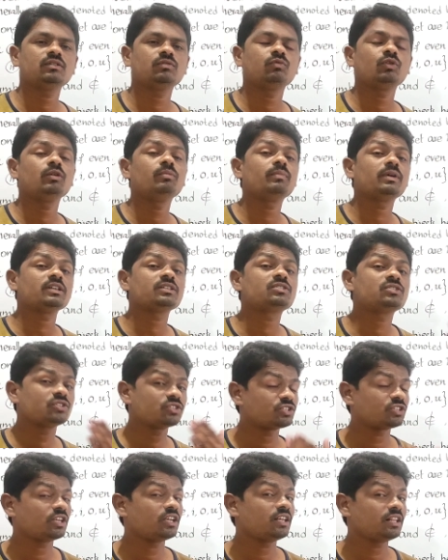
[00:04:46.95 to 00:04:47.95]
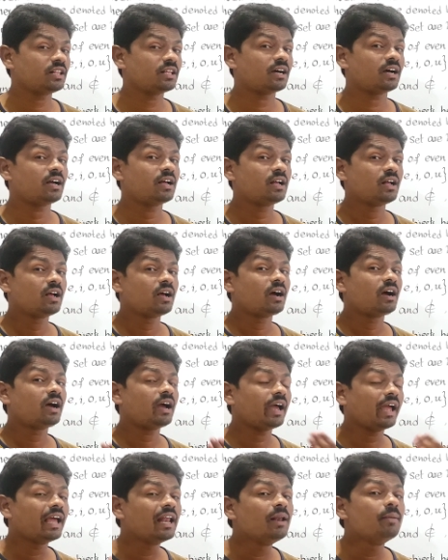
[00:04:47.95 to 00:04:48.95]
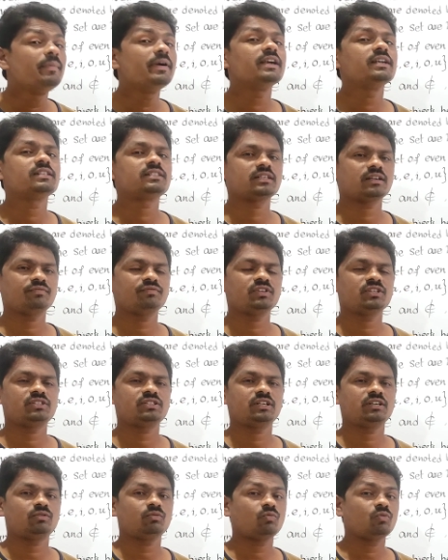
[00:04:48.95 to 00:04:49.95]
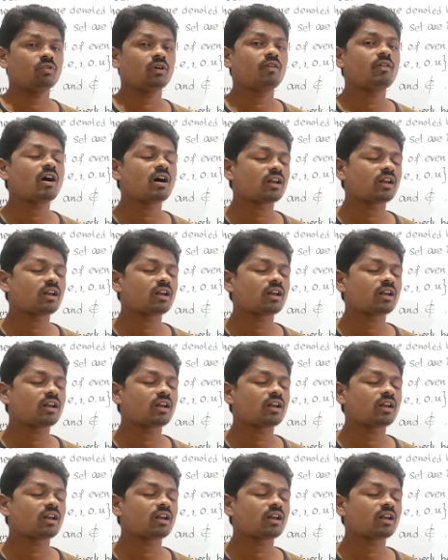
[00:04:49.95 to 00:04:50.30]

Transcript: we must say the uh, elements of the set or